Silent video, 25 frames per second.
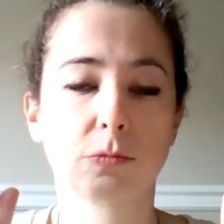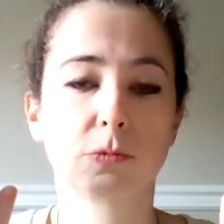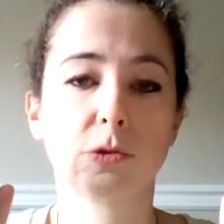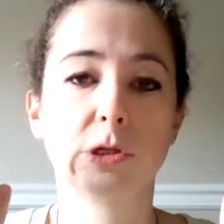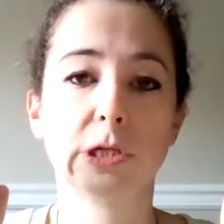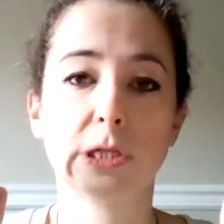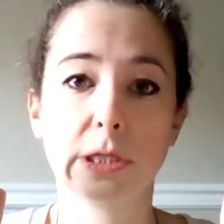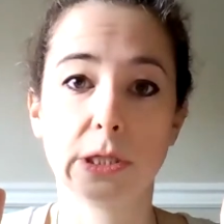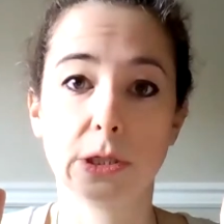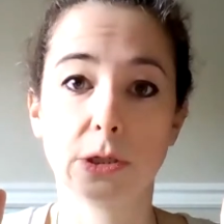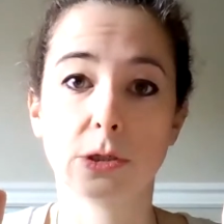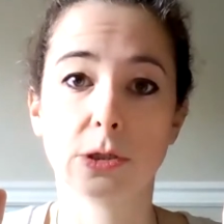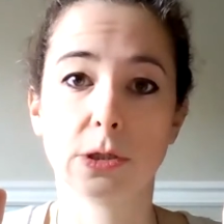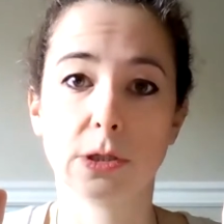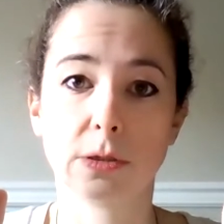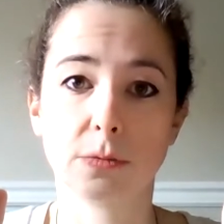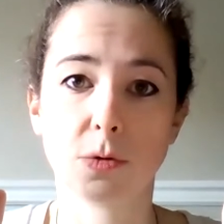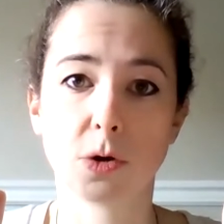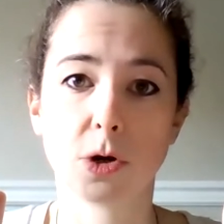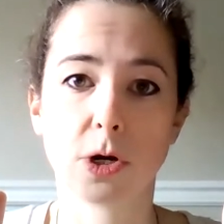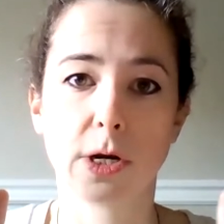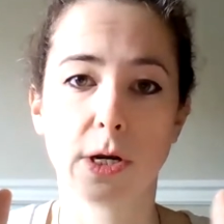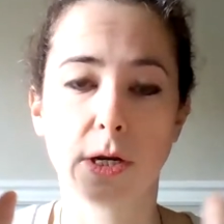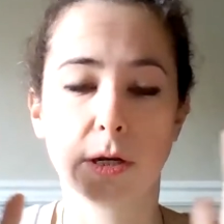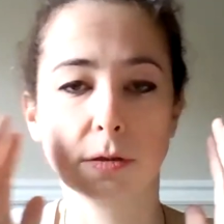really early
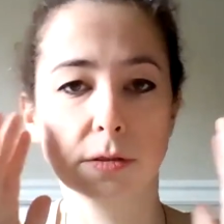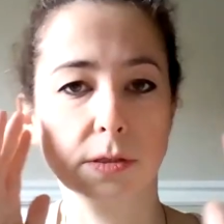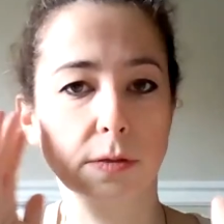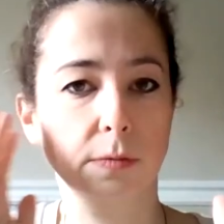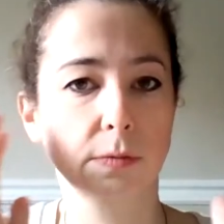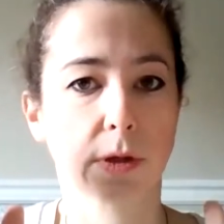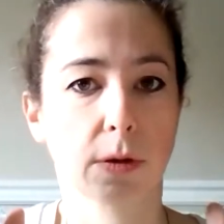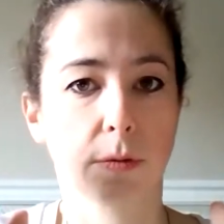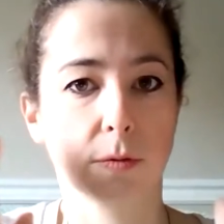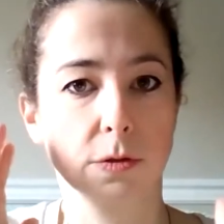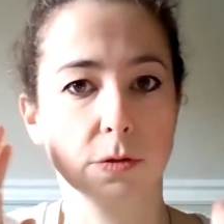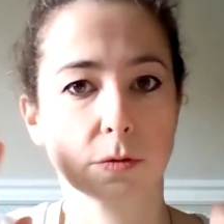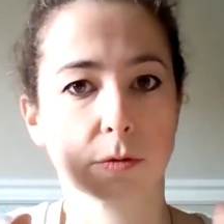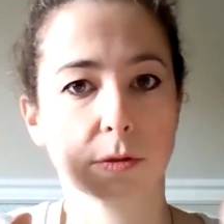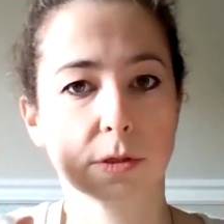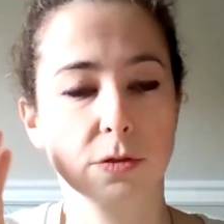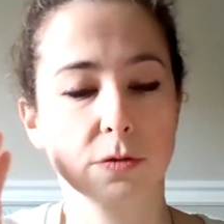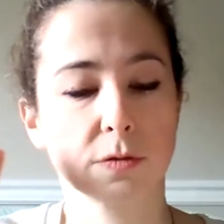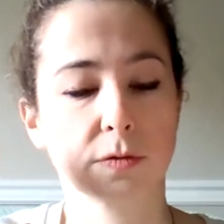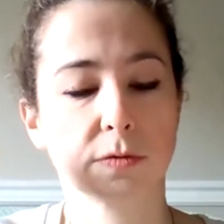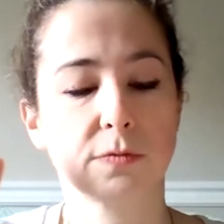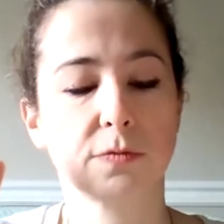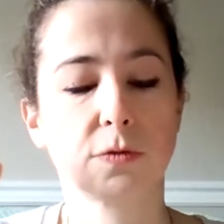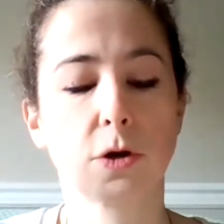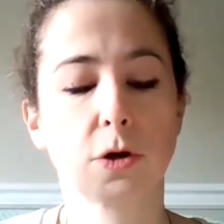morning, sometime between
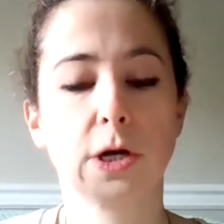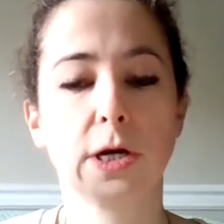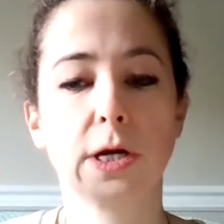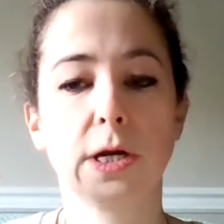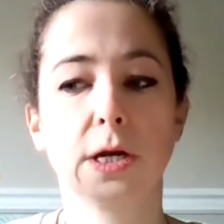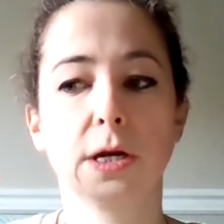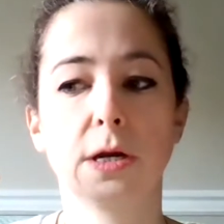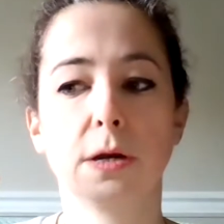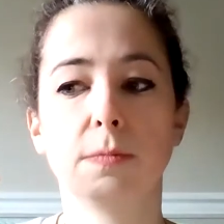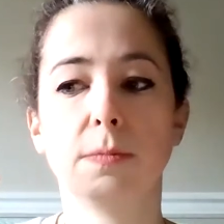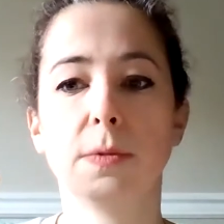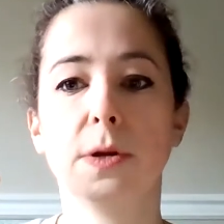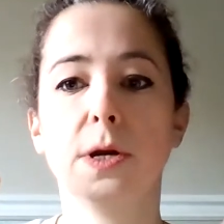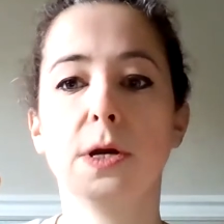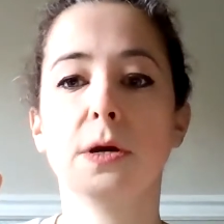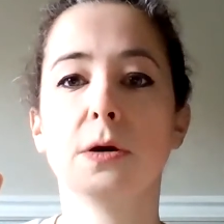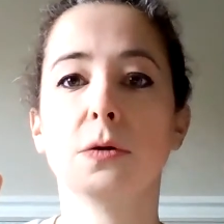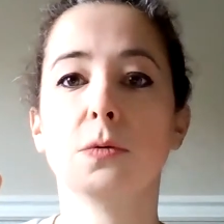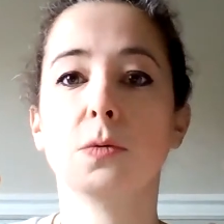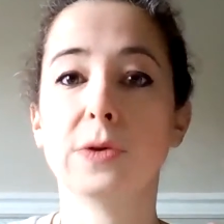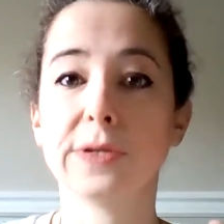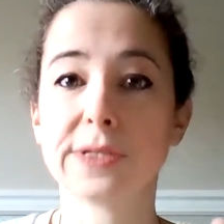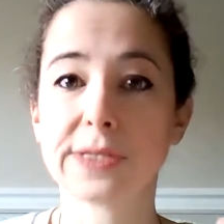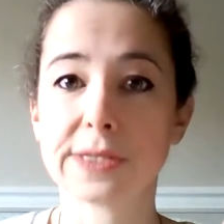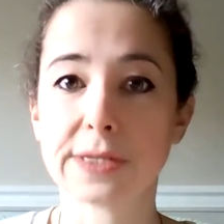2 and 4 a.m.,
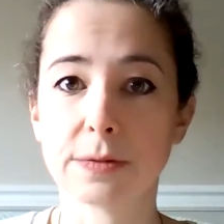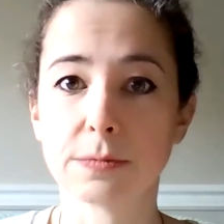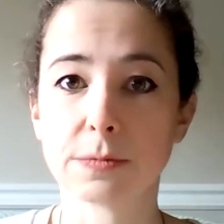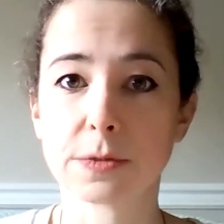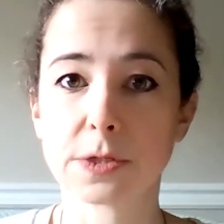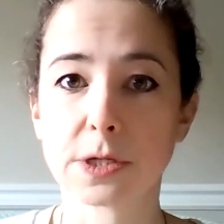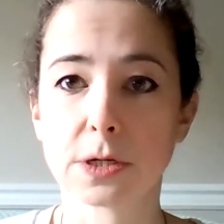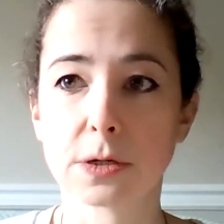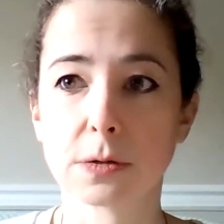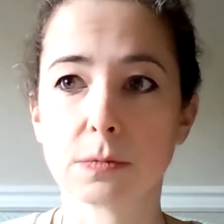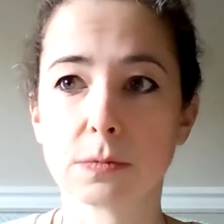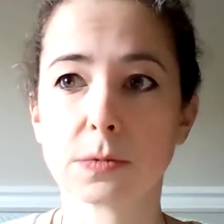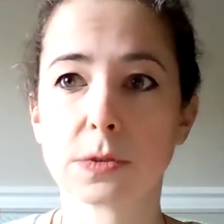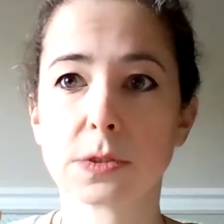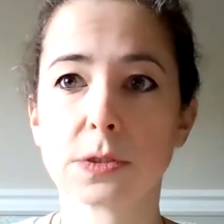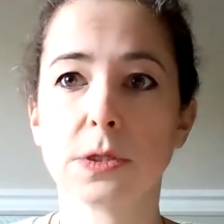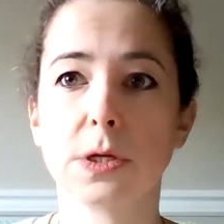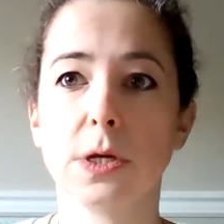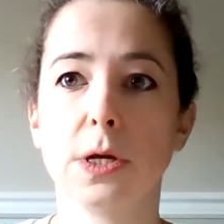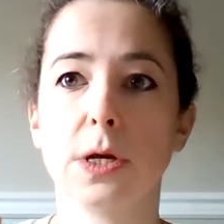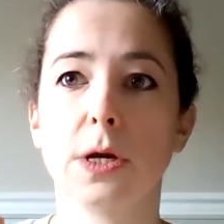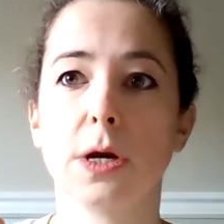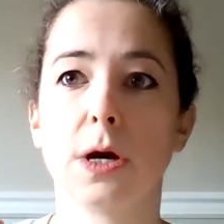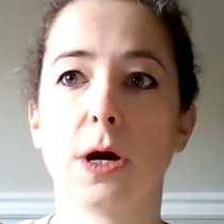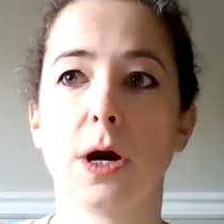with symptoms
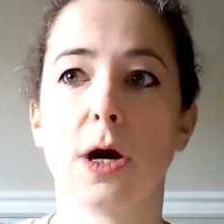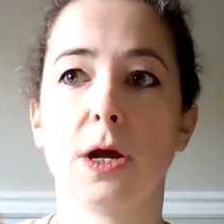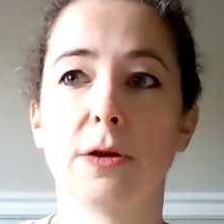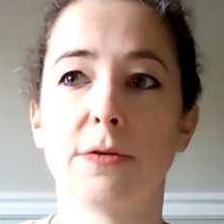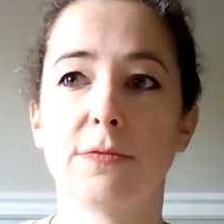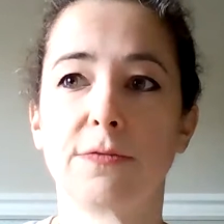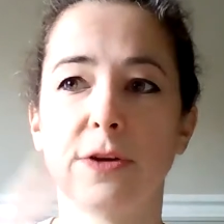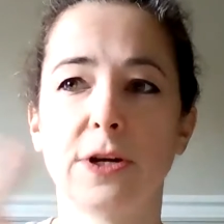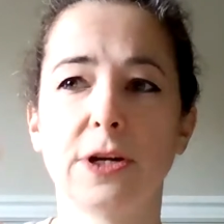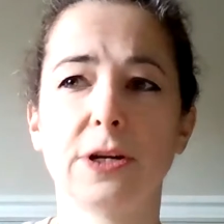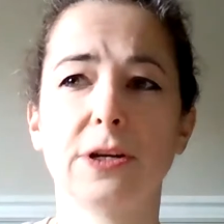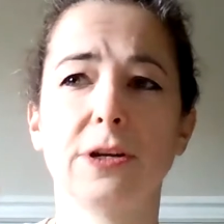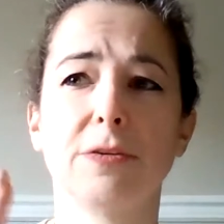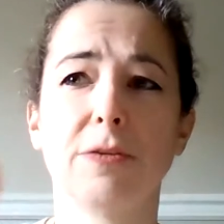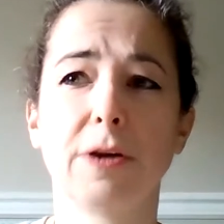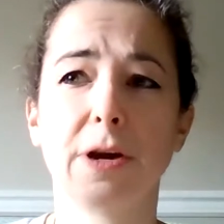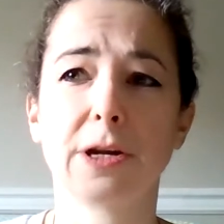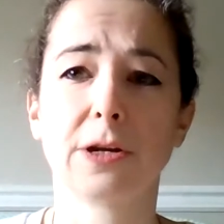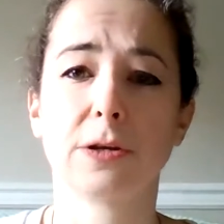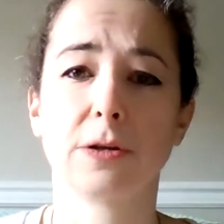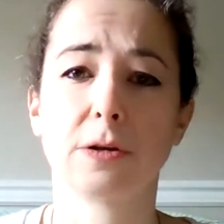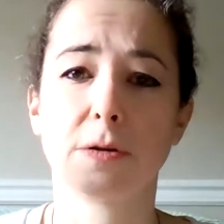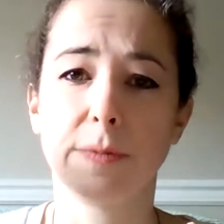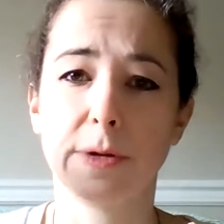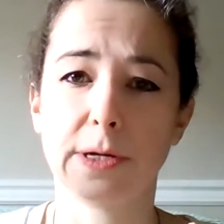on a fairly
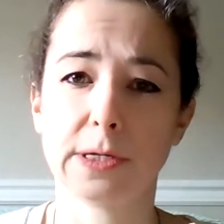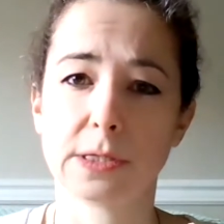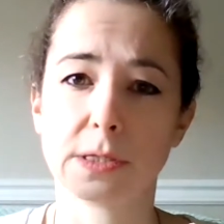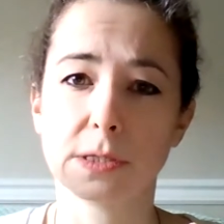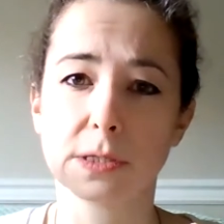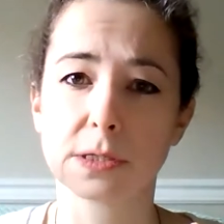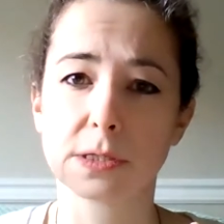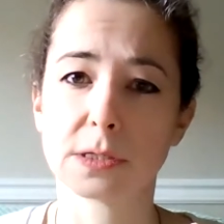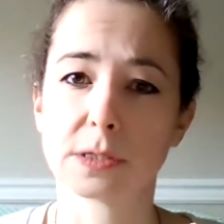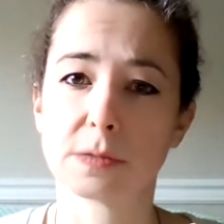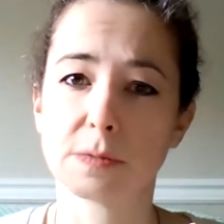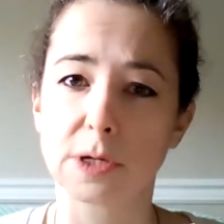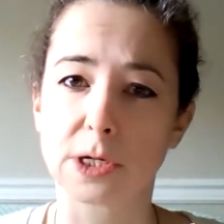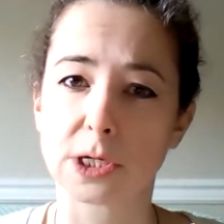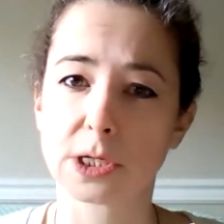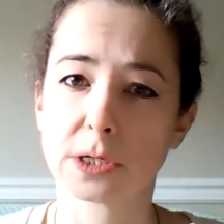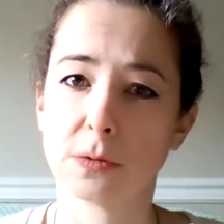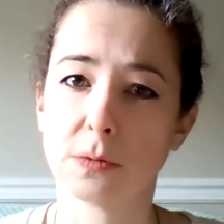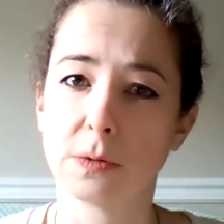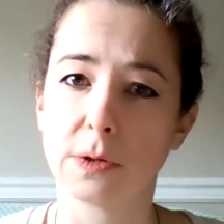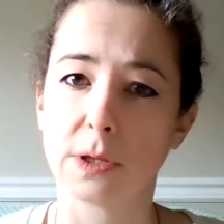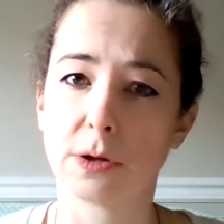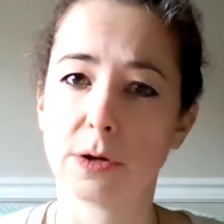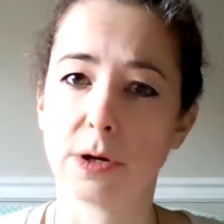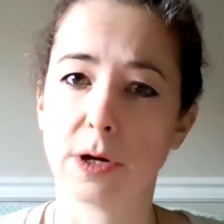regular basis,
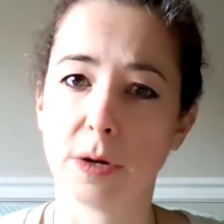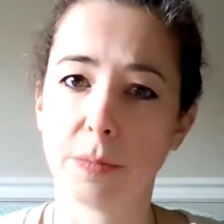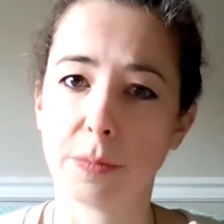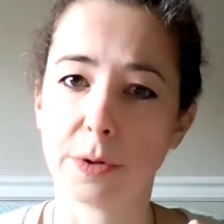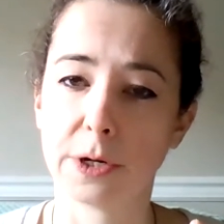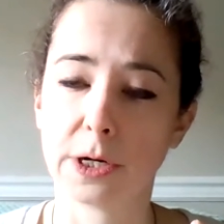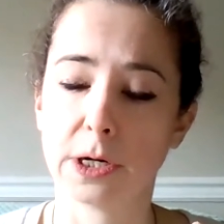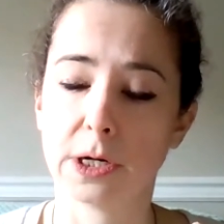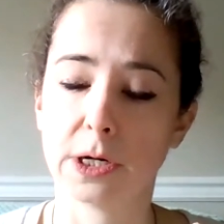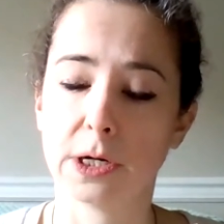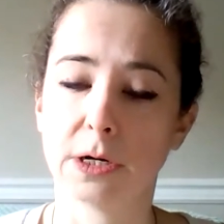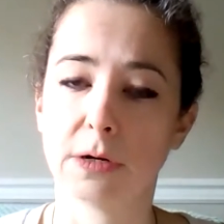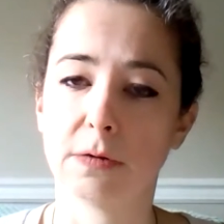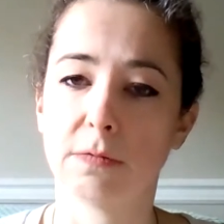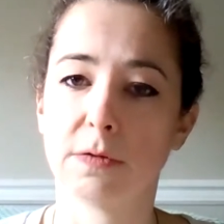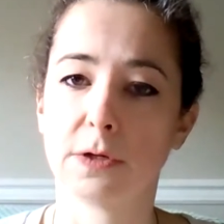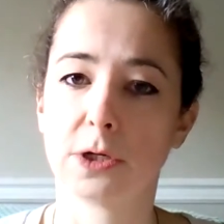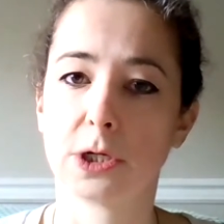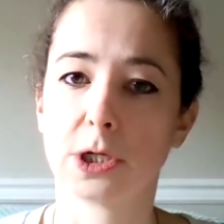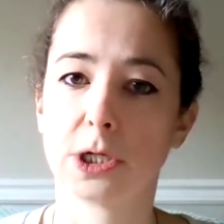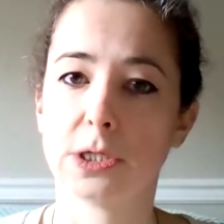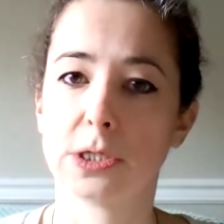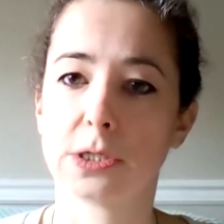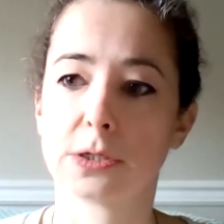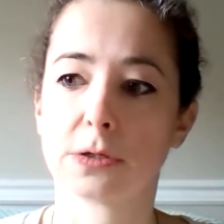especially when they're in a period of
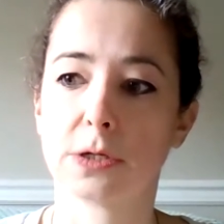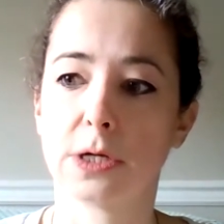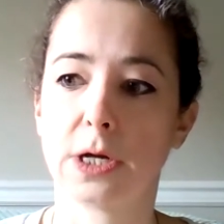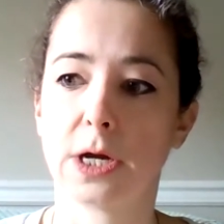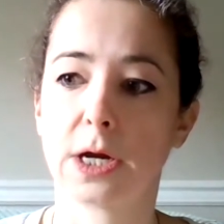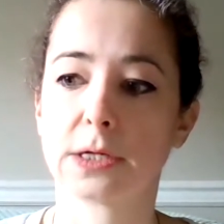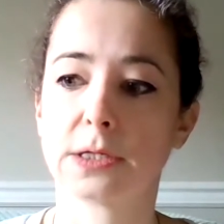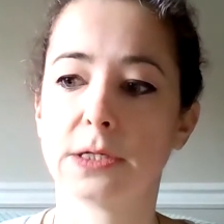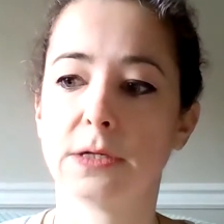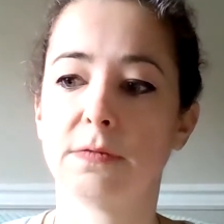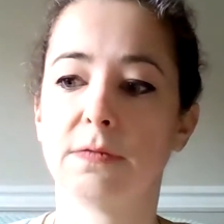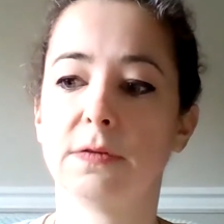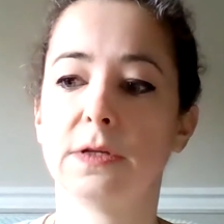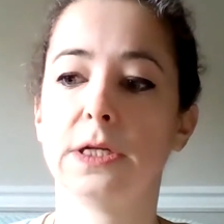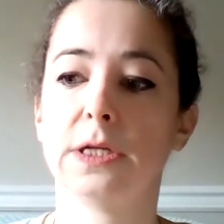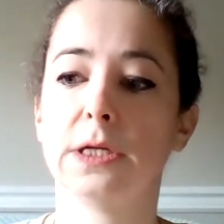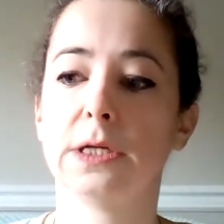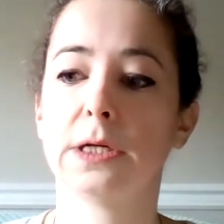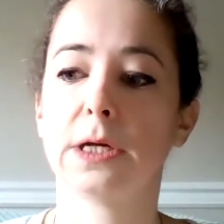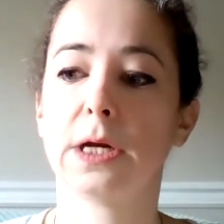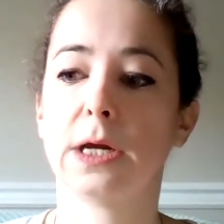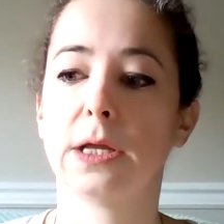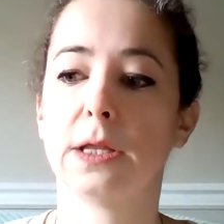increased reactivity.